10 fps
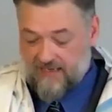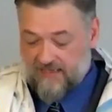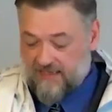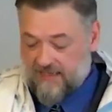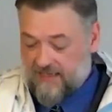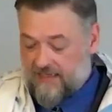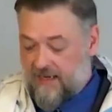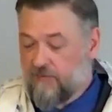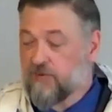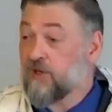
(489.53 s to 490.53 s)
It,
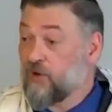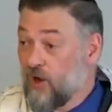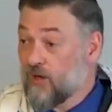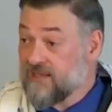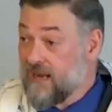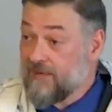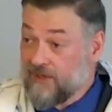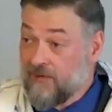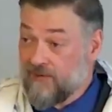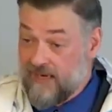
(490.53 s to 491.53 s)
it, was a long time
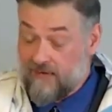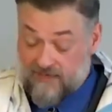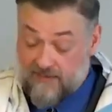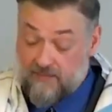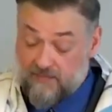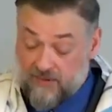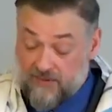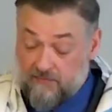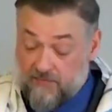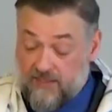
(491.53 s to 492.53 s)
ago that I read that
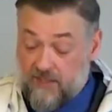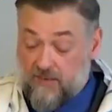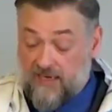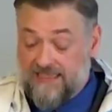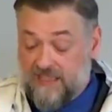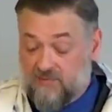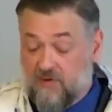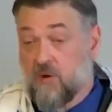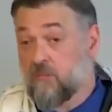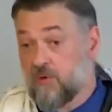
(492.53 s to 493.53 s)
book, but you know, I still
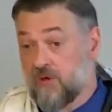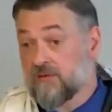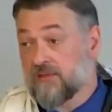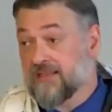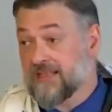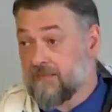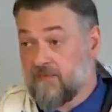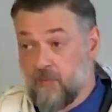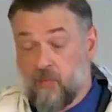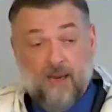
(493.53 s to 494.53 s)
remember some
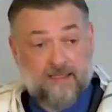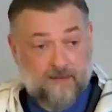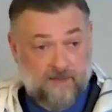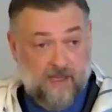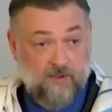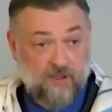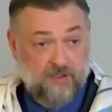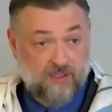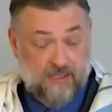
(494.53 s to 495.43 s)
of the points from that book.